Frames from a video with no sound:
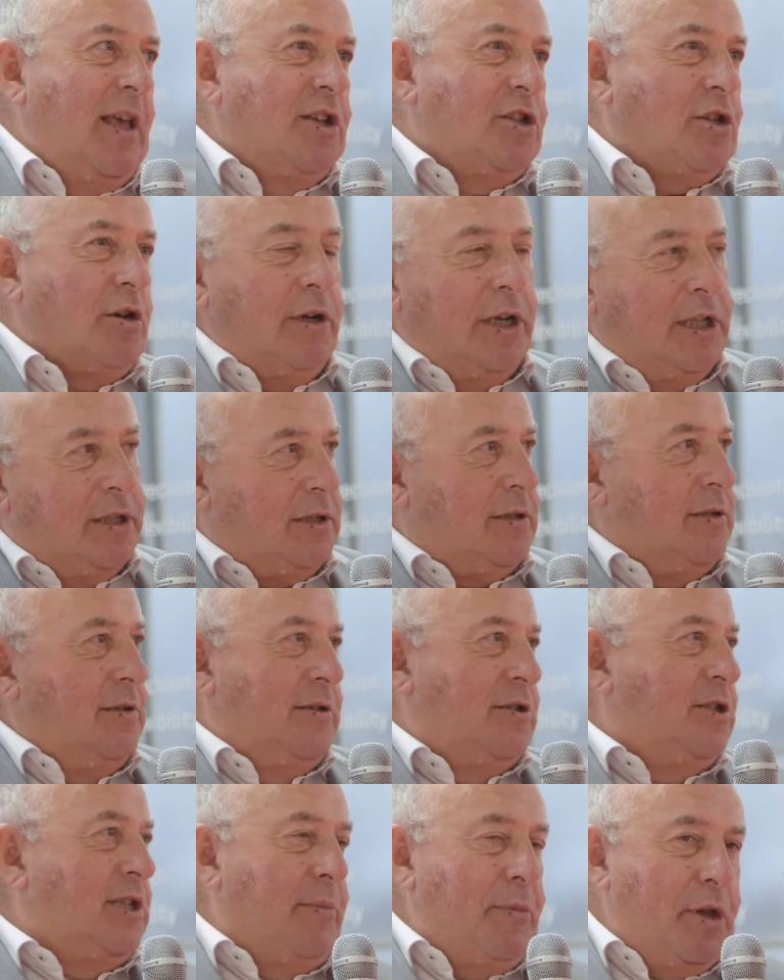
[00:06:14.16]
So it's
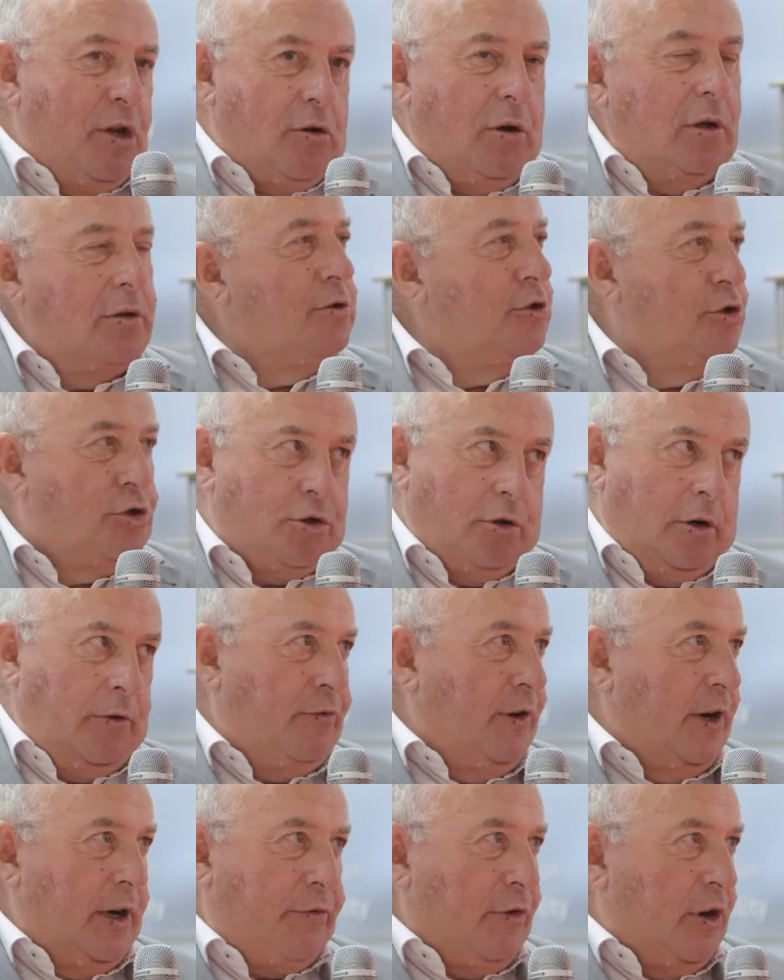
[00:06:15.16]
semicon, sure,
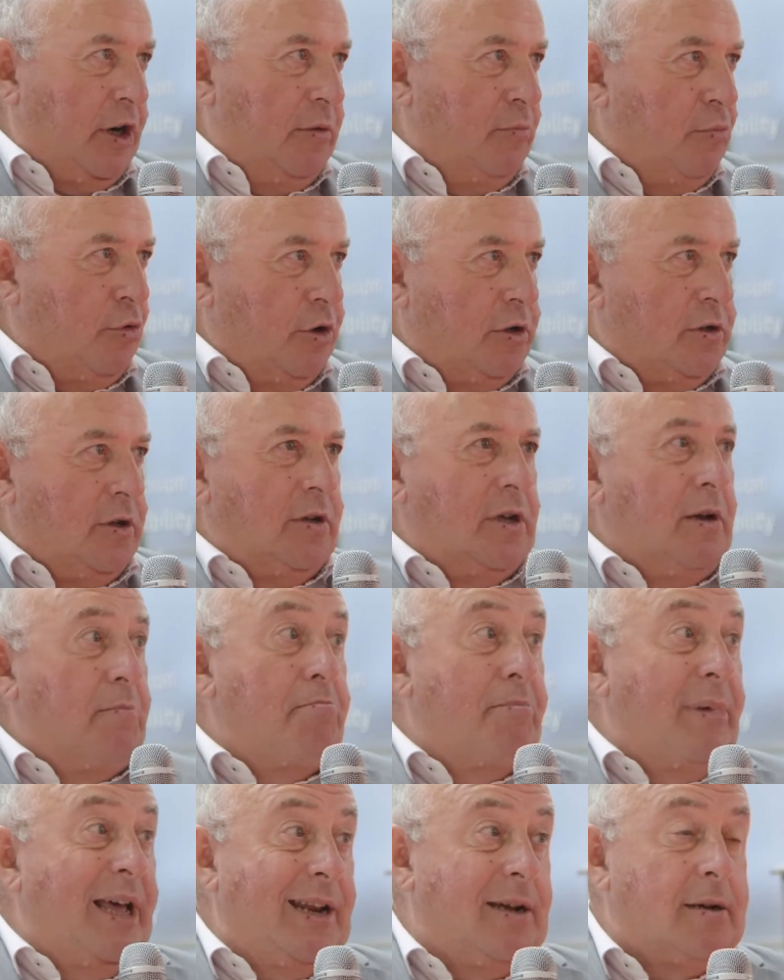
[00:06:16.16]
very, very important.
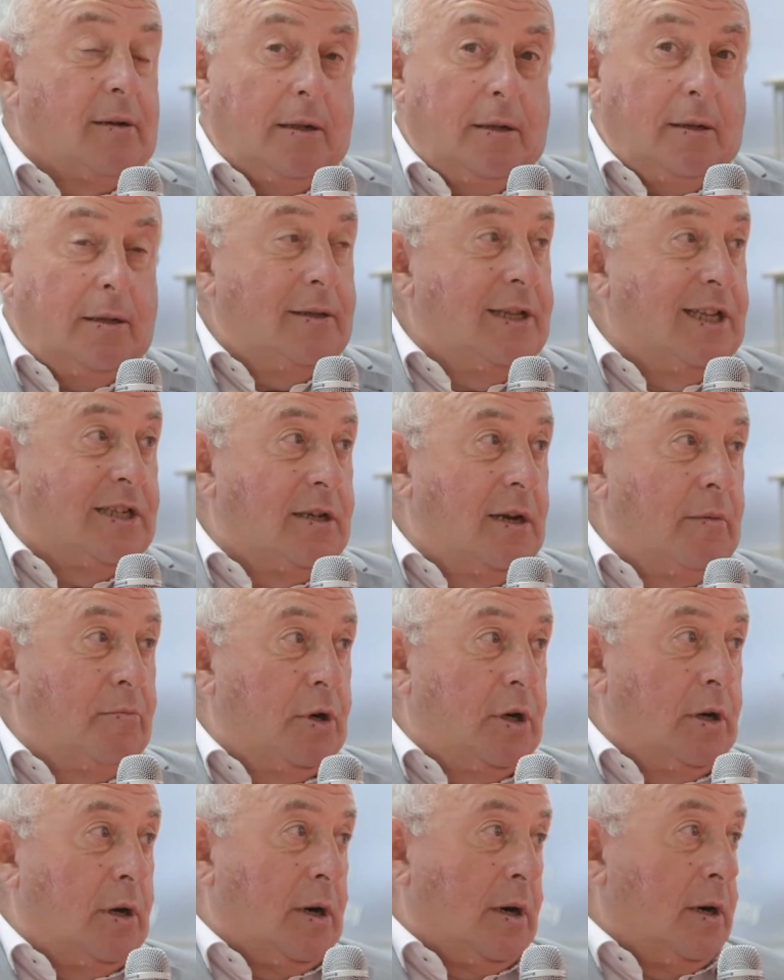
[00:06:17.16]
Medical, that's
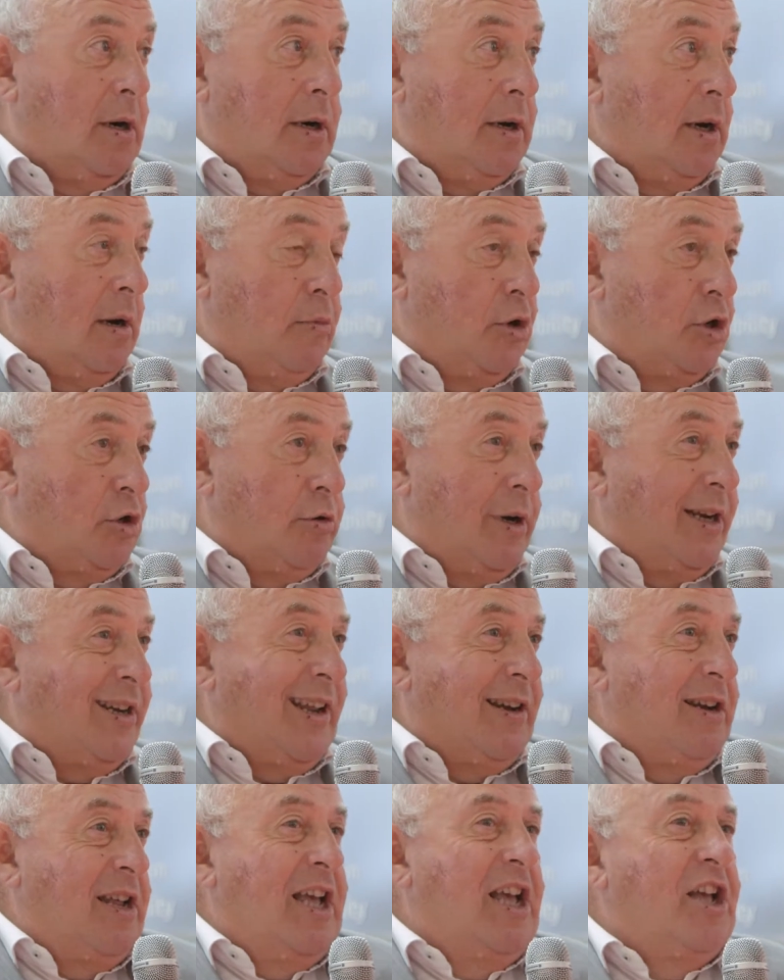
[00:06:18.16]
number two, and
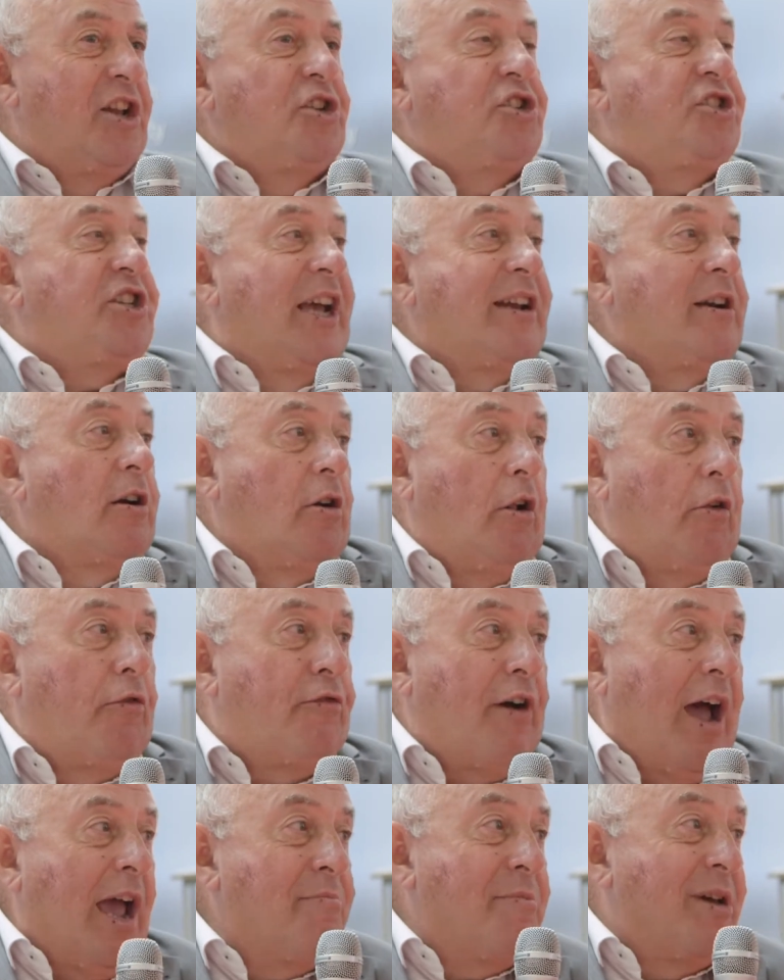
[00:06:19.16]
then general
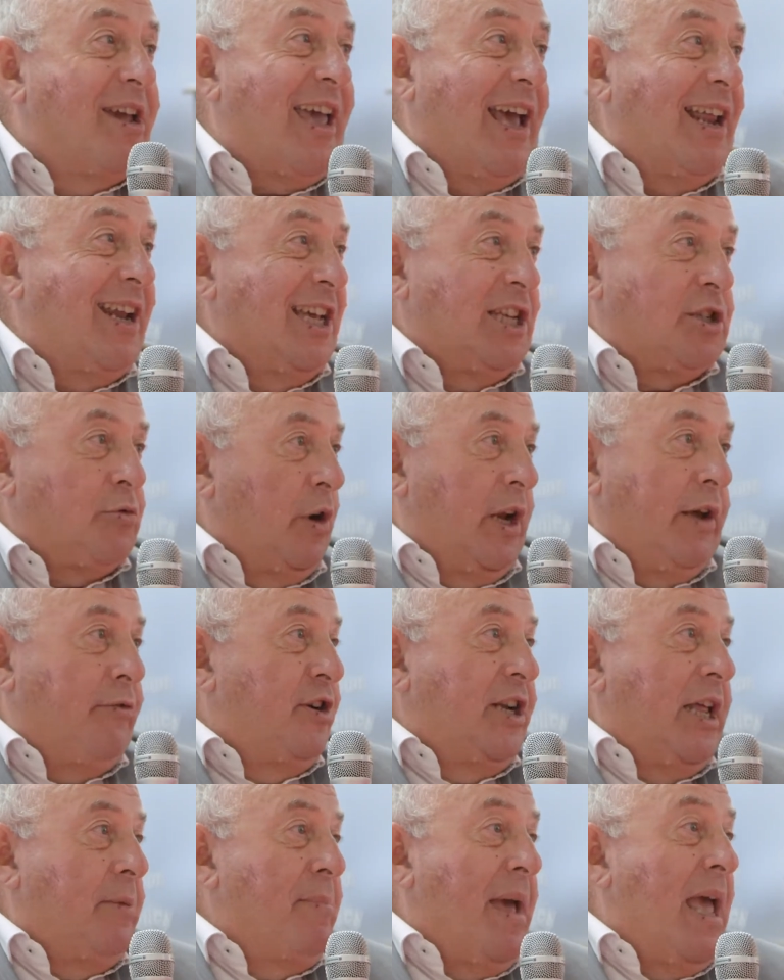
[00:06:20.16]
fine mechanics,
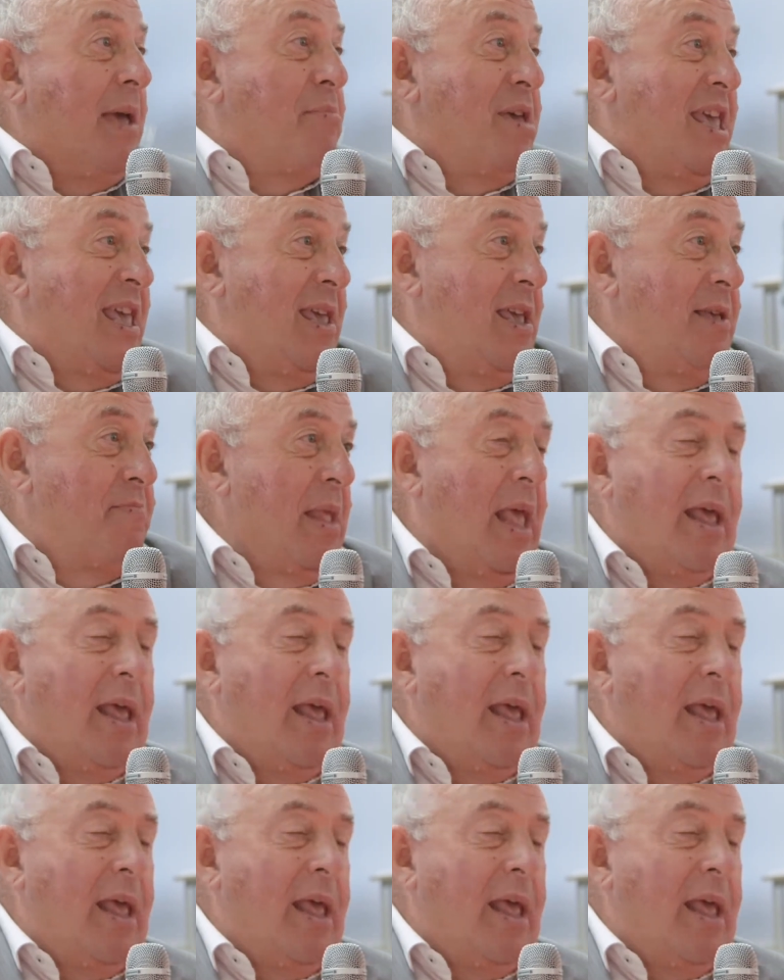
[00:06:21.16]
whatever that may be,